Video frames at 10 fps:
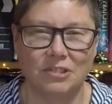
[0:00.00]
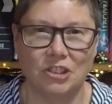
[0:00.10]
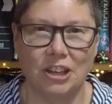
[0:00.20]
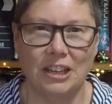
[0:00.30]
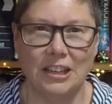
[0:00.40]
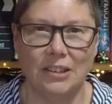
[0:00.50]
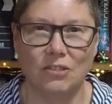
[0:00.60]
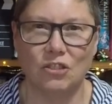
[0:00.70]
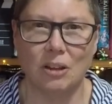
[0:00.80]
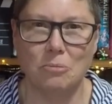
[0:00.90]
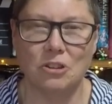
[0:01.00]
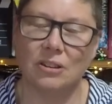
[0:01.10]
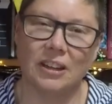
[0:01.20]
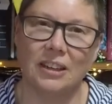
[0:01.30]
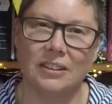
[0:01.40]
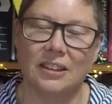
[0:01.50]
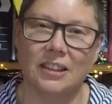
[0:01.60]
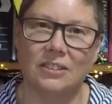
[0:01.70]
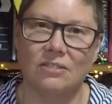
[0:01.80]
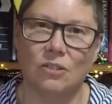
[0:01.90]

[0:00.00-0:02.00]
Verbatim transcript: She seems to think that